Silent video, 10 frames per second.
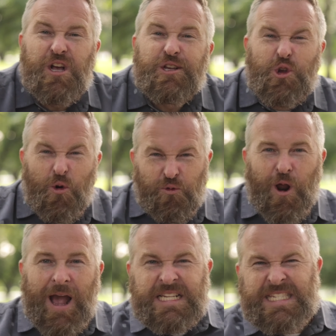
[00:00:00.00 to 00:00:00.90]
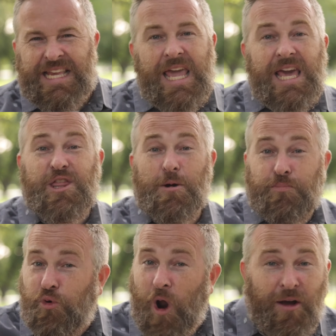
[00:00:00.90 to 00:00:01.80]
So for Isaiah, the
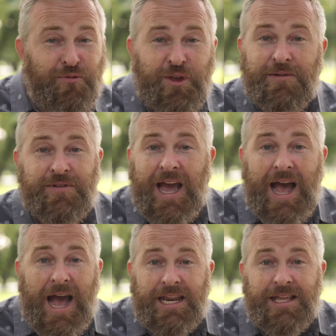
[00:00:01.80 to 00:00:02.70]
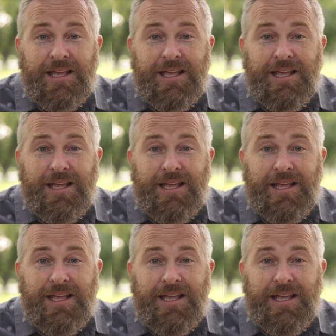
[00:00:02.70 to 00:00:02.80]
prophet of God,